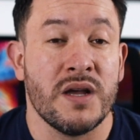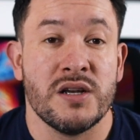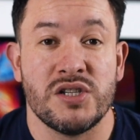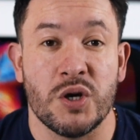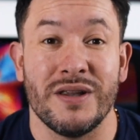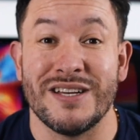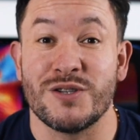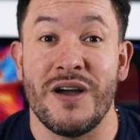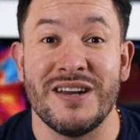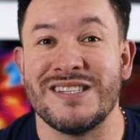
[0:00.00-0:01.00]
So let's
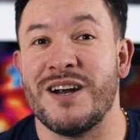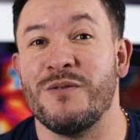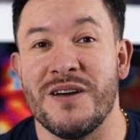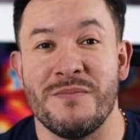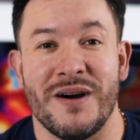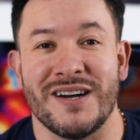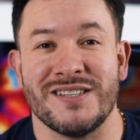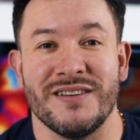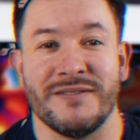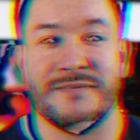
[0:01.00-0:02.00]
go ahead and start with the
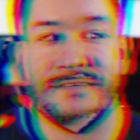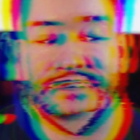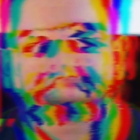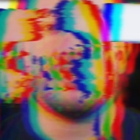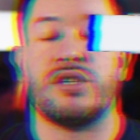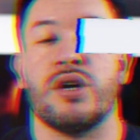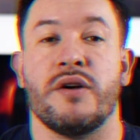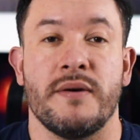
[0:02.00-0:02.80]
unboxing. So the